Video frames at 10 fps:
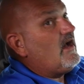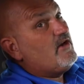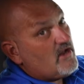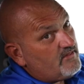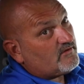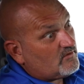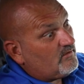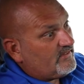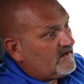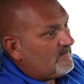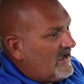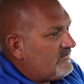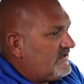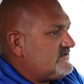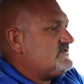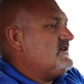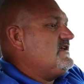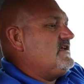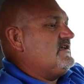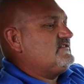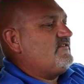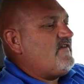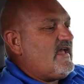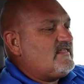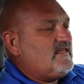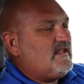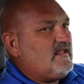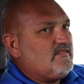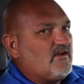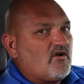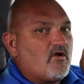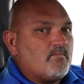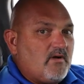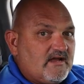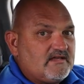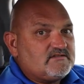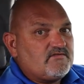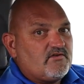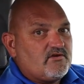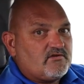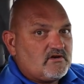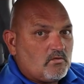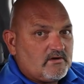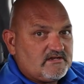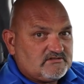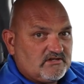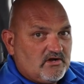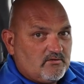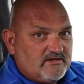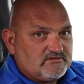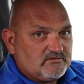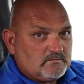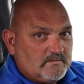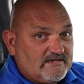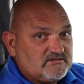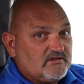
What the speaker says: Another cool thing about this is the fact that there are buckets for your recordings to go into, right?